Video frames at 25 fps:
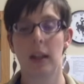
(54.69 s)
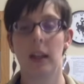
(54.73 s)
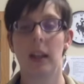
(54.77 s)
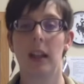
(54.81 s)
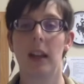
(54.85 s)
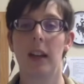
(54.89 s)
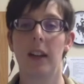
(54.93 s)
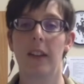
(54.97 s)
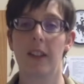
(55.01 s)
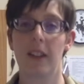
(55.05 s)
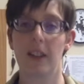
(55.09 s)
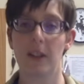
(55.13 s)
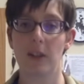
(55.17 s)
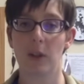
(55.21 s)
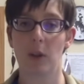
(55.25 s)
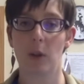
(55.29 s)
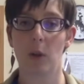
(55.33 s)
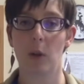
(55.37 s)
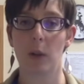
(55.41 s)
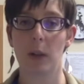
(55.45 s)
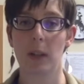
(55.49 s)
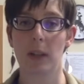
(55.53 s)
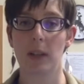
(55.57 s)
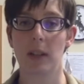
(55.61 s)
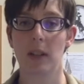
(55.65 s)
Advisor
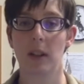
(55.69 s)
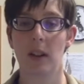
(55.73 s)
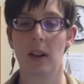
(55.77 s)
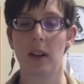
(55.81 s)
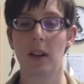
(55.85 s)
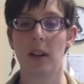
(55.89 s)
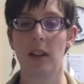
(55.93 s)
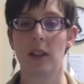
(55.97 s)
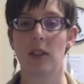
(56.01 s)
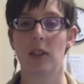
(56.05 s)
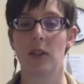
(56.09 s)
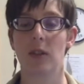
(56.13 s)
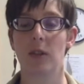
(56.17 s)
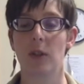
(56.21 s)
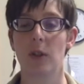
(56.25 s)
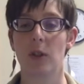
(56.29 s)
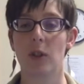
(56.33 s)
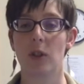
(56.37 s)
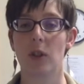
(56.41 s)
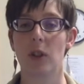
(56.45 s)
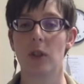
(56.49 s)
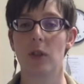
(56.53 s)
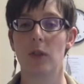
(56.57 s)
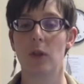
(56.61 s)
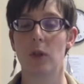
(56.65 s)
Quick Start is the
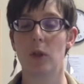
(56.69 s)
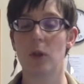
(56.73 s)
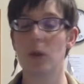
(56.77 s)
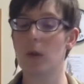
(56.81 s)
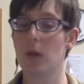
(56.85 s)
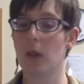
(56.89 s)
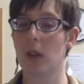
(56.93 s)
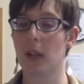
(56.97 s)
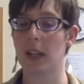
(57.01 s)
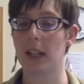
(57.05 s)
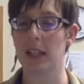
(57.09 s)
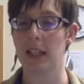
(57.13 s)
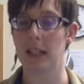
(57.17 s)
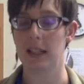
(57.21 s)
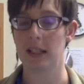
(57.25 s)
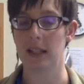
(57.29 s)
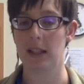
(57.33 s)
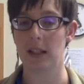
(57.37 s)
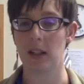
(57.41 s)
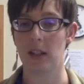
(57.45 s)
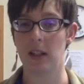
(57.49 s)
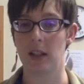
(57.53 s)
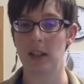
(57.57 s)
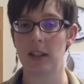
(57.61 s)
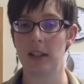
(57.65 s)
first of two training
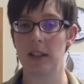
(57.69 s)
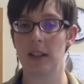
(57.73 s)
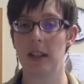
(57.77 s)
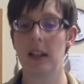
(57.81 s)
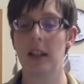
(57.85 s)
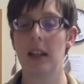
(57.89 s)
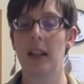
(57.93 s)
series